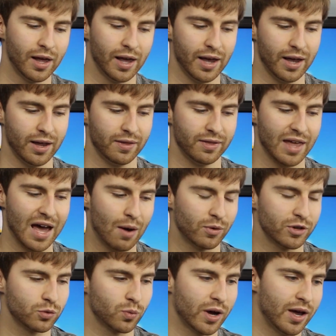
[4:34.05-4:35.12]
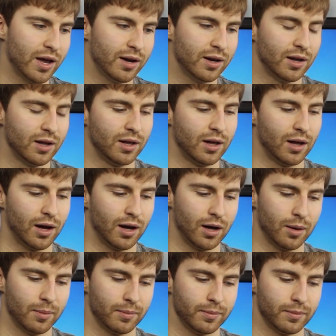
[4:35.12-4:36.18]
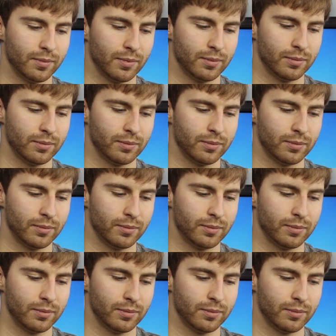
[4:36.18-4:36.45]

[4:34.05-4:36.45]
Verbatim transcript: and that was when um,